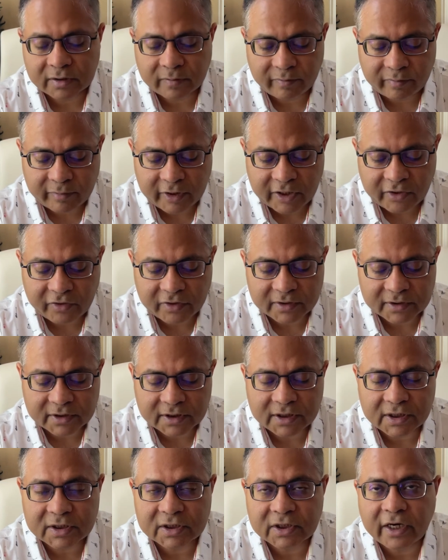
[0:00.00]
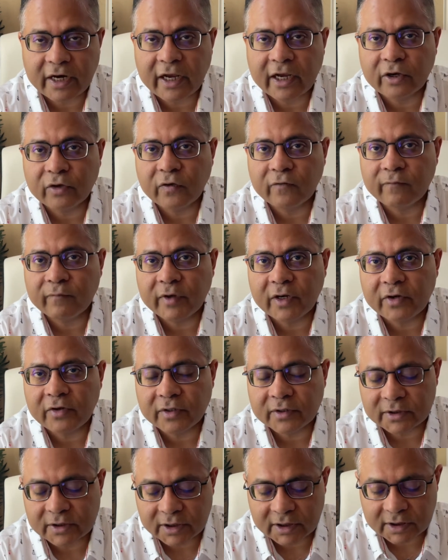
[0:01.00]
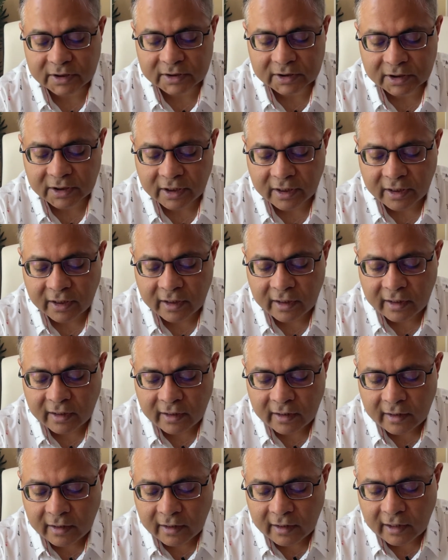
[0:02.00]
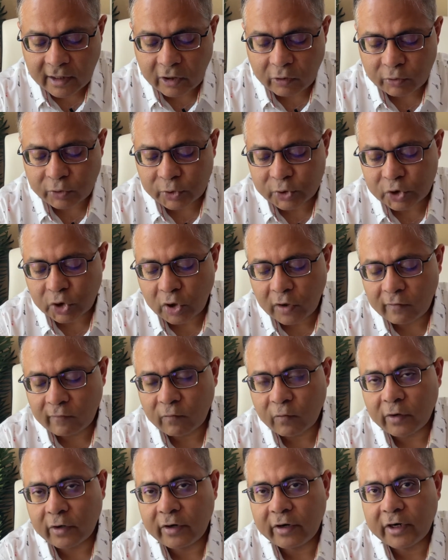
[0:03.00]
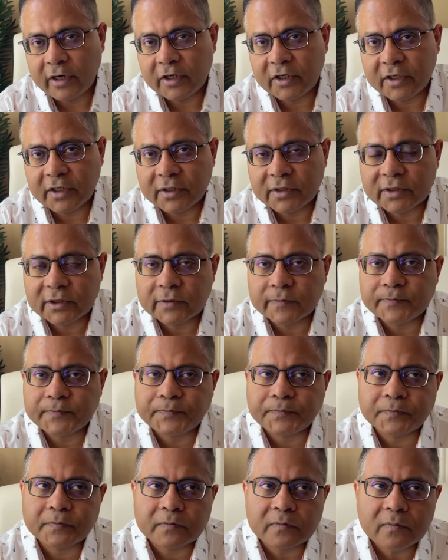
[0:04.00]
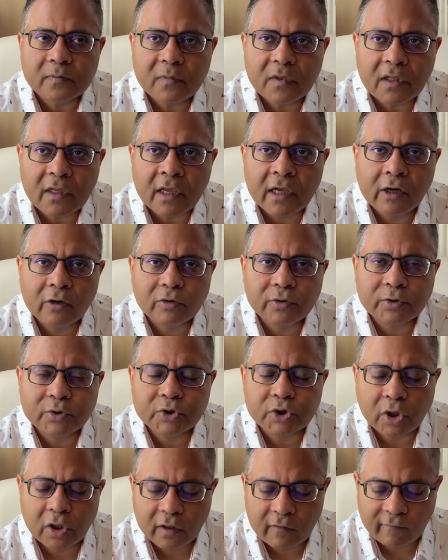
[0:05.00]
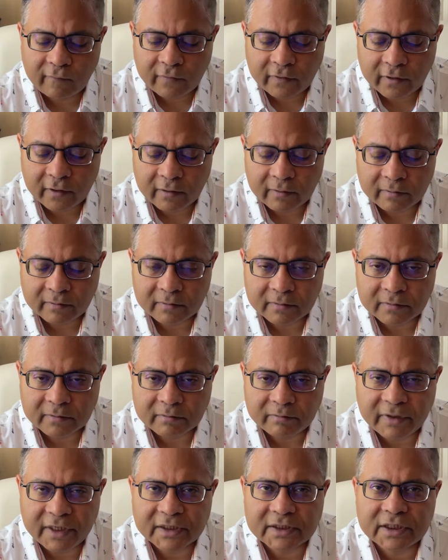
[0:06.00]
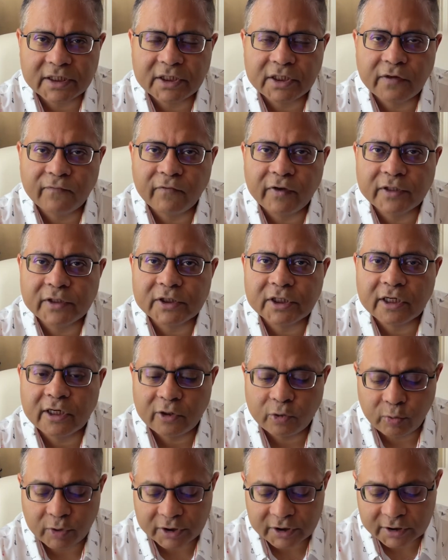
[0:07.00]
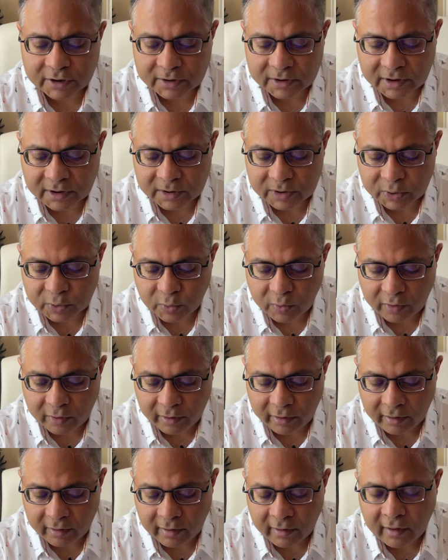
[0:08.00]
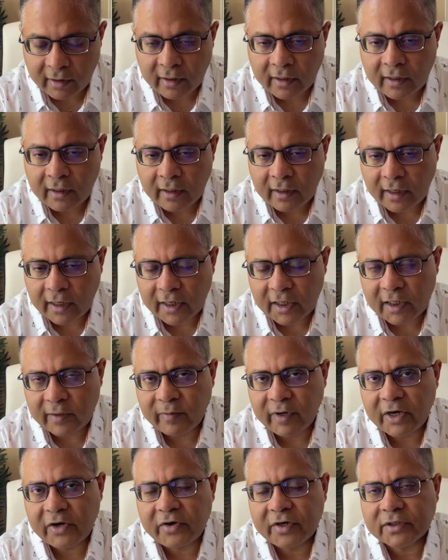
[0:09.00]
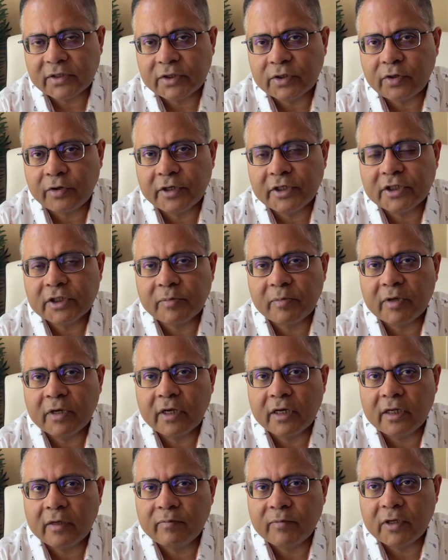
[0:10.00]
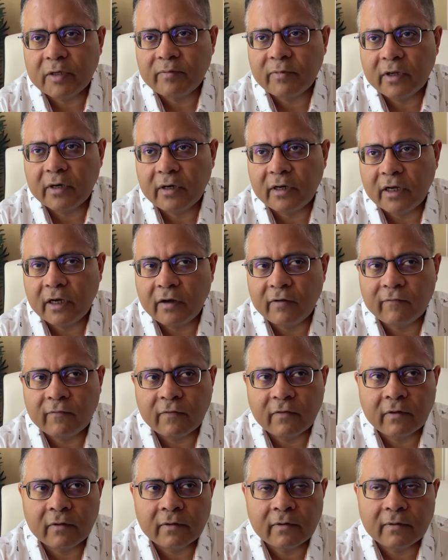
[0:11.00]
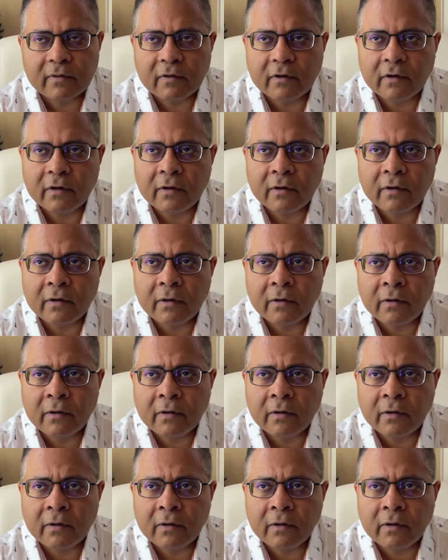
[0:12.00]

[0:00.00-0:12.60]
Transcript: matrices rank of matrices how to solve quadratics how to solve uh, basic differential equations and so on. And in matrix theory, typically people love the